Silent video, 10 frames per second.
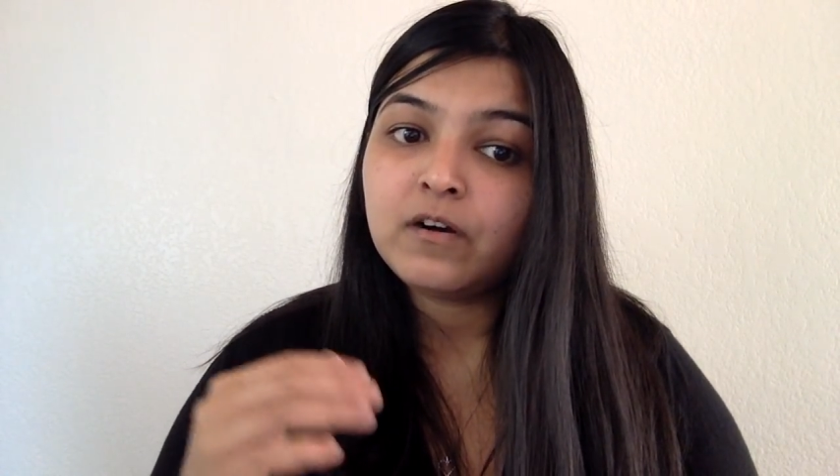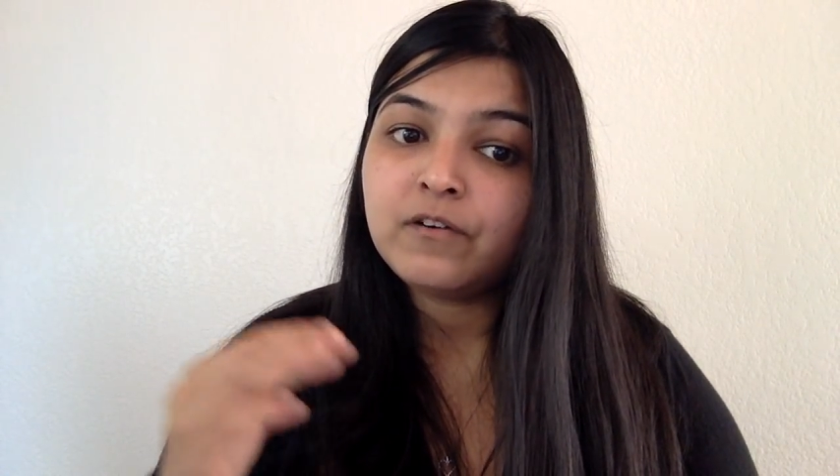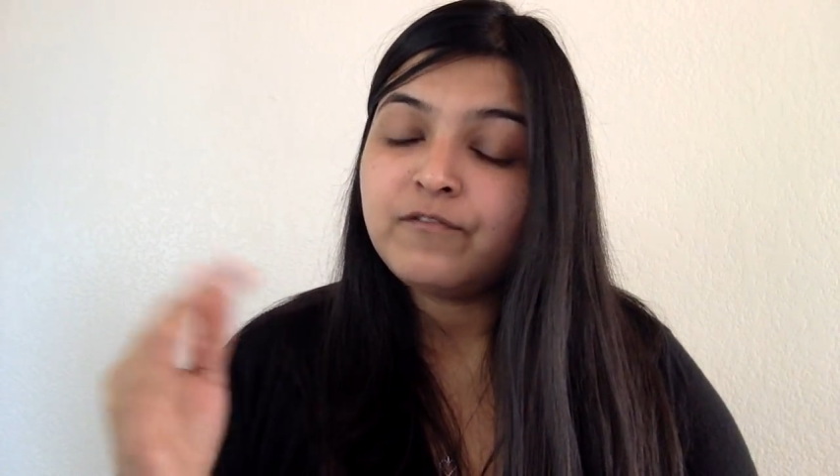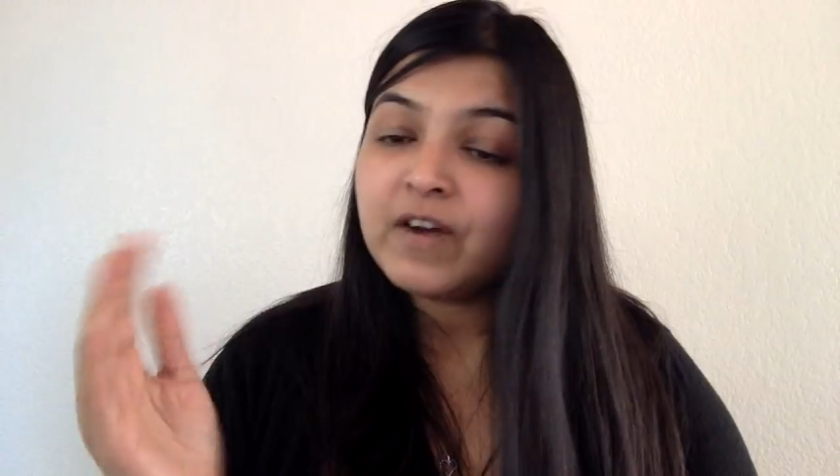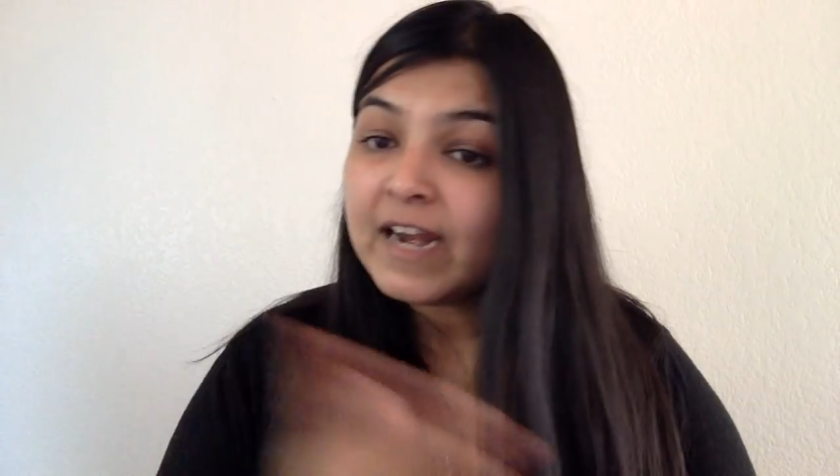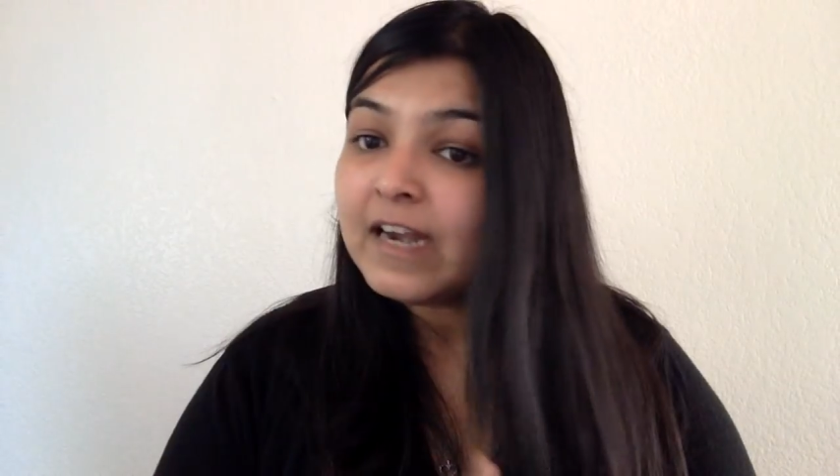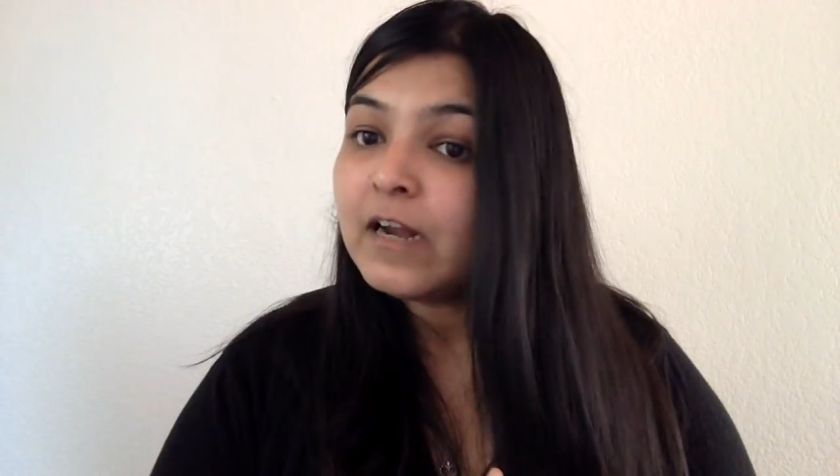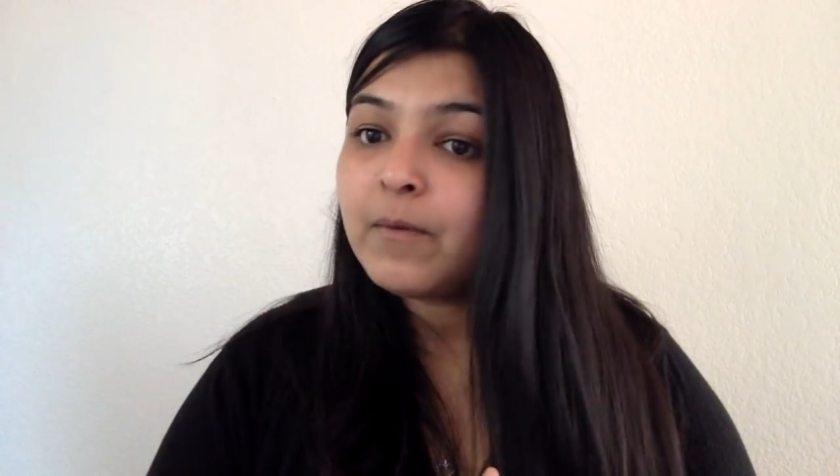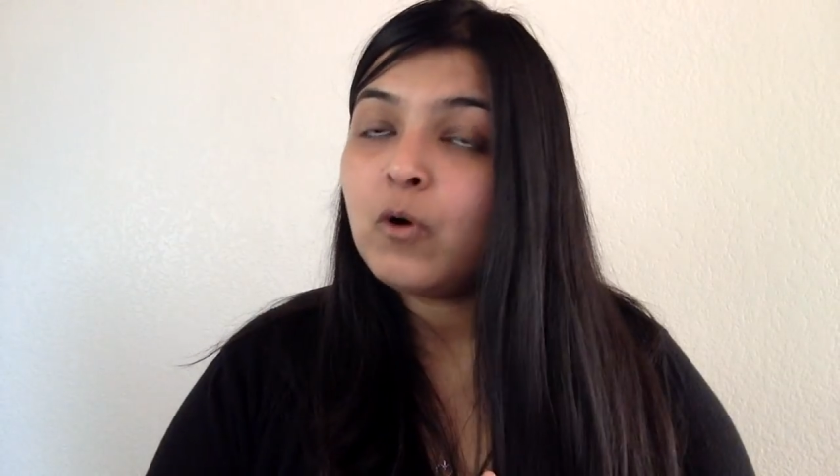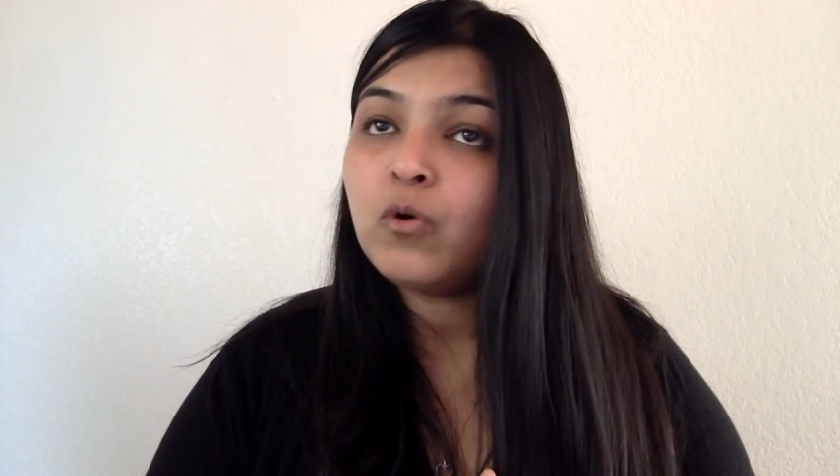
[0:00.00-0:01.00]
forget
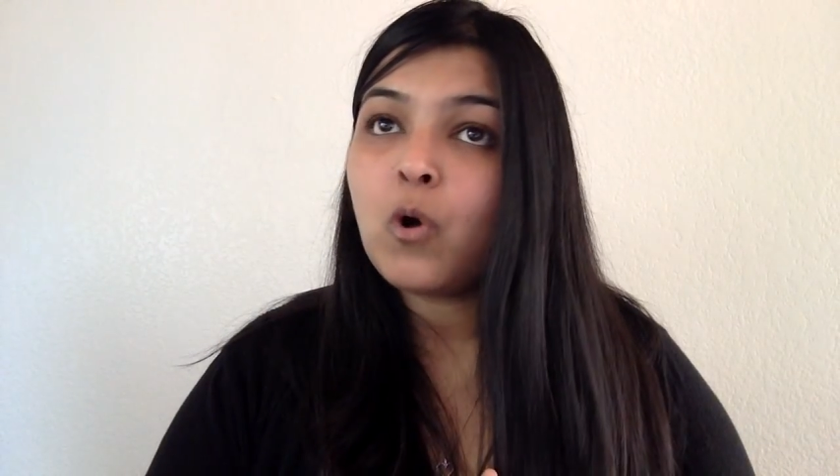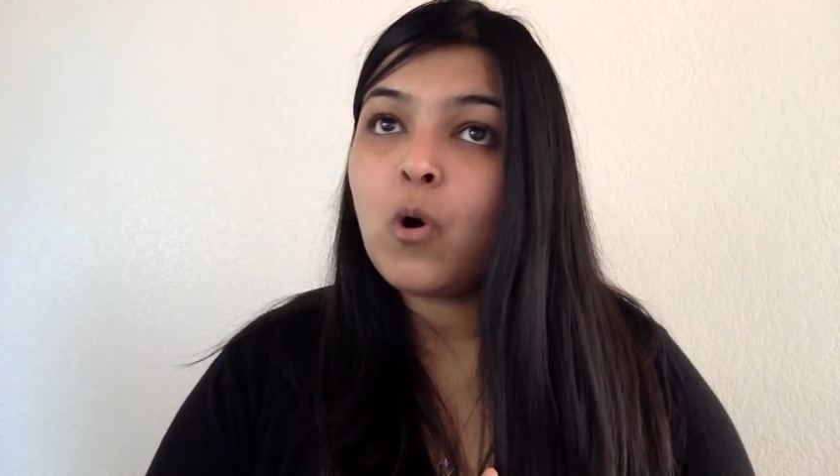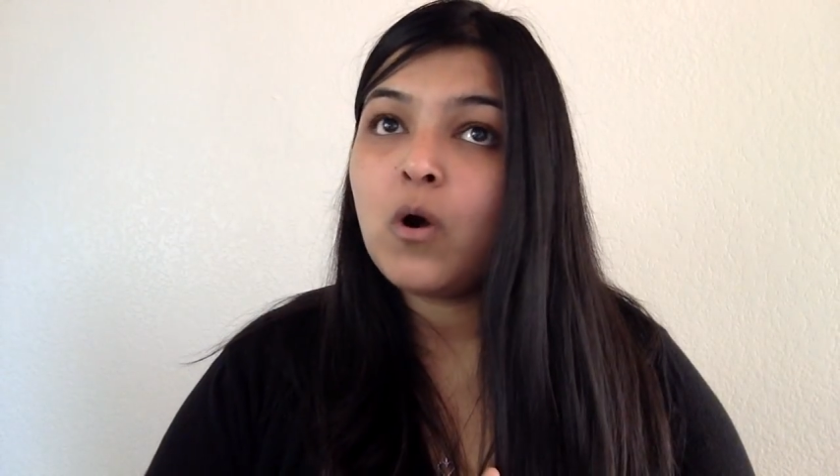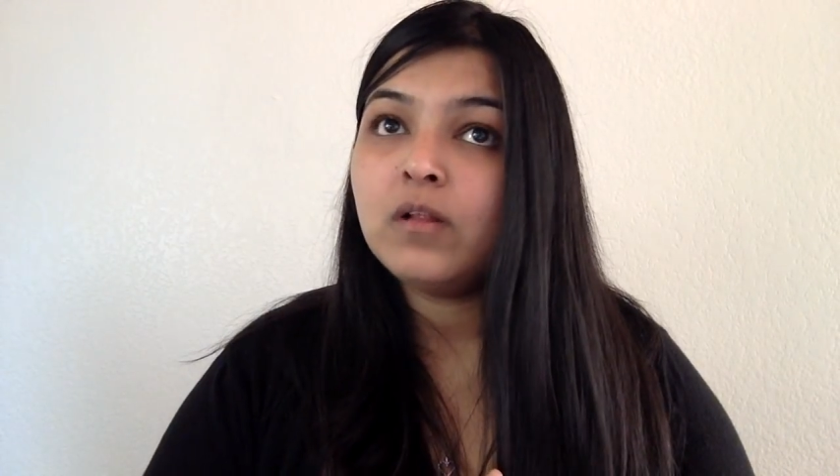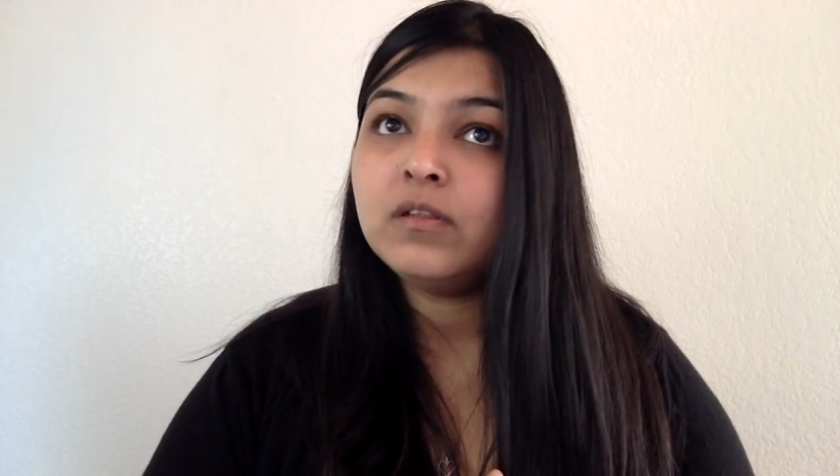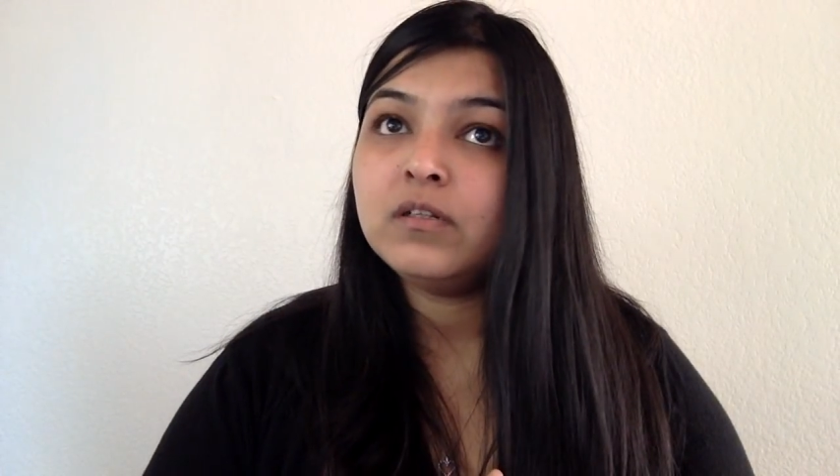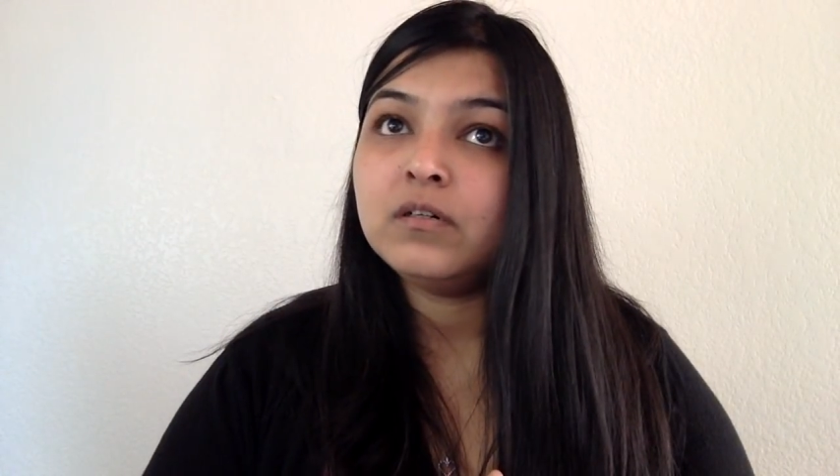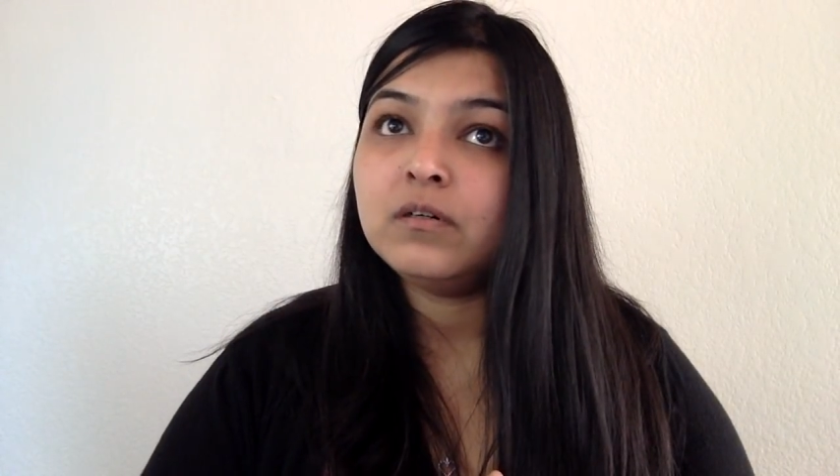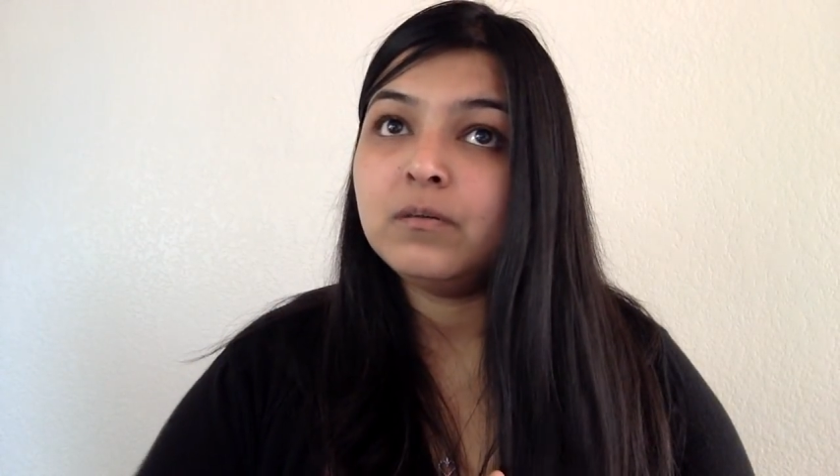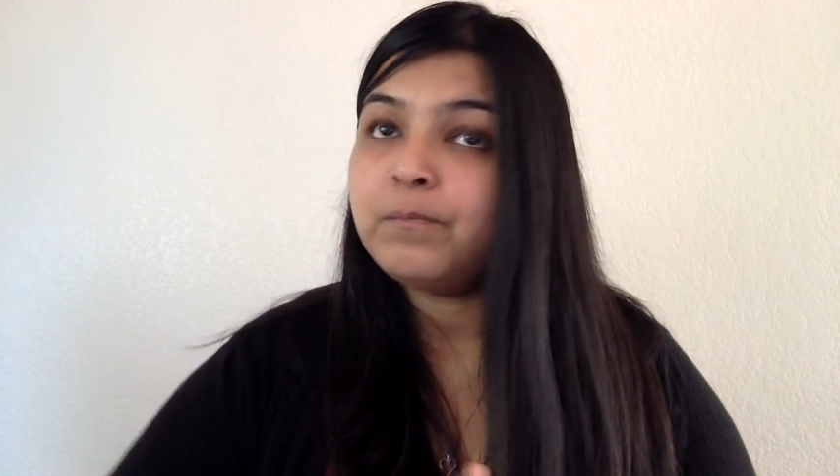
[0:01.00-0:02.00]
about all
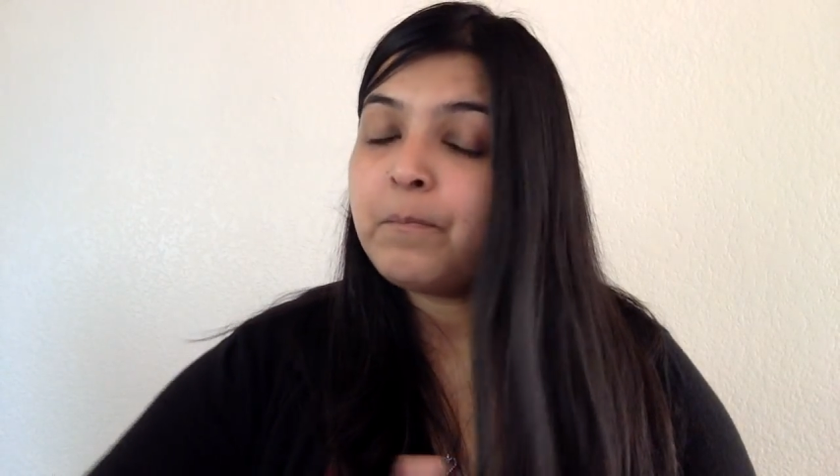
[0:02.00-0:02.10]
the